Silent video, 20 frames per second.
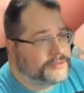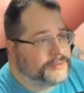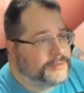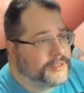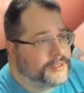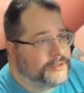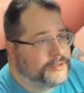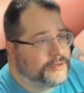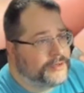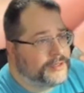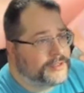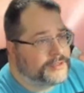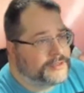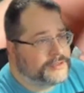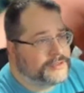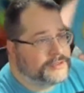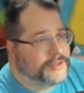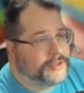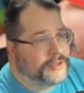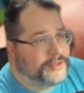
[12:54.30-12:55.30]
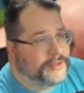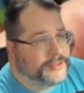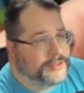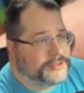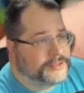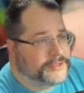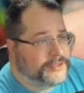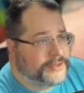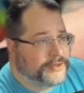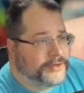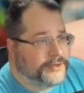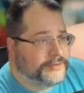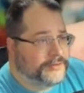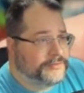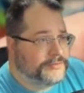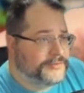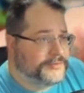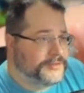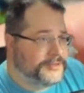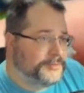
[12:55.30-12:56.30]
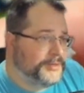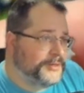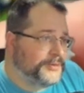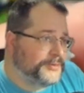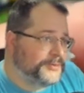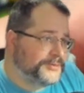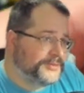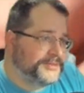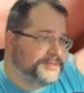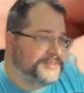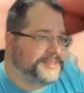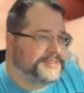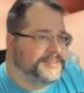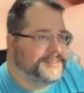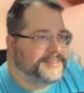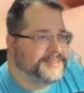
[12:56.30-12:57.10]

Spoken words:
We get credits on this card of Jimmy Olsen.